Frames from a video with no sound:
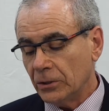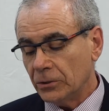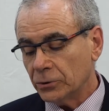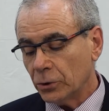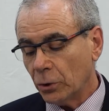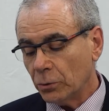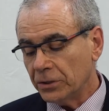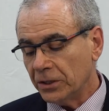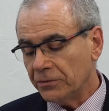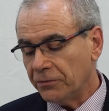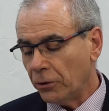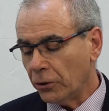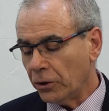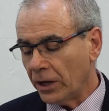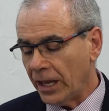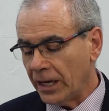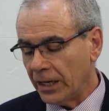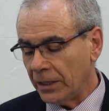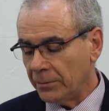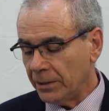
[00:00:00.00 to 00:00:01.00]
So the
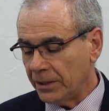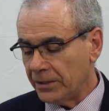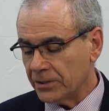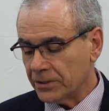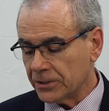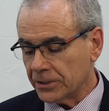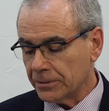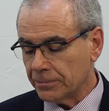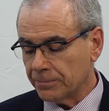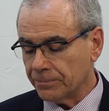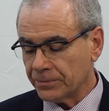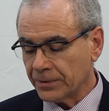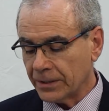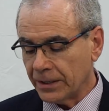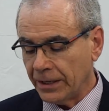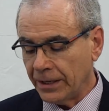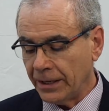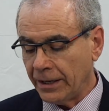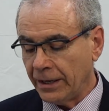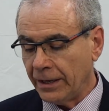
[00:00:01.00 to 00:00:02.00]
four elements,
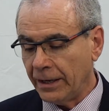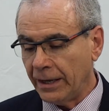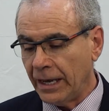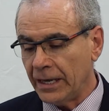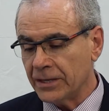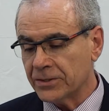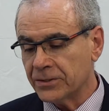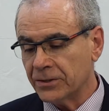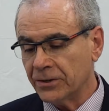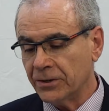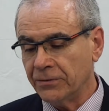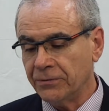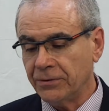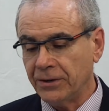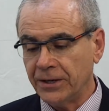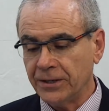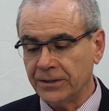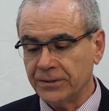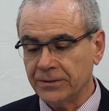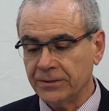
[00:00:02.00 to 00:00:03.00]
as
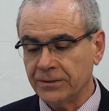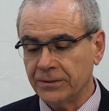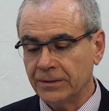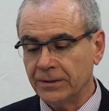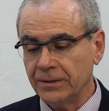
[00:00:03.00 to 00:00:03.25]
referred,